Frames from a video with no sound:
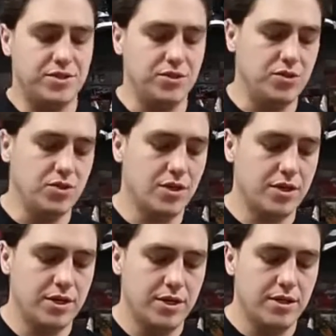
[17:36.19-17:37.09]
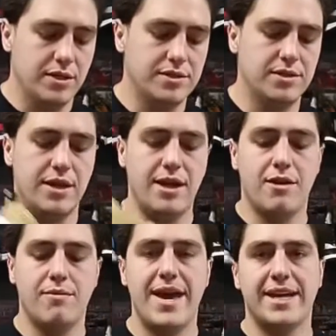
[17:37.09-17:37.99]
to New York. This is the
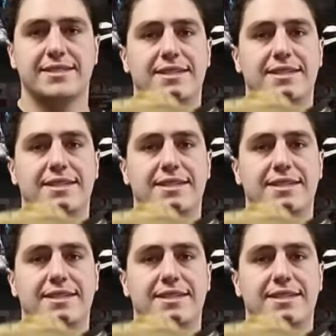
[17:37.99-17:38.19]
Air Max